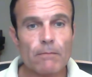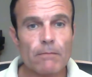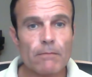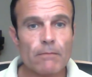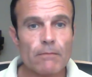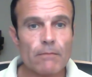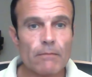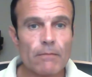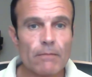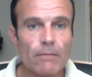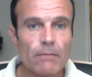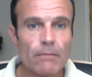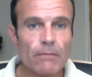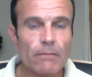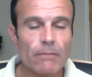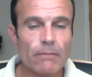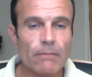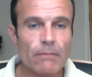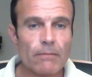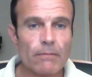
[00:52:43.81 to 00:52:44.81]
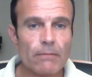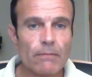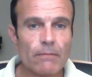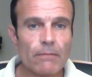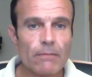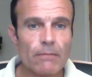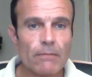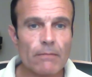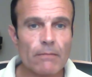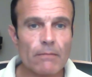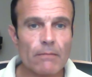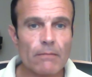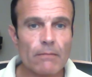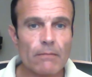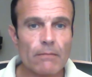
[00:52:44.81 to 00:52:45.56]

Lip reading: (silence)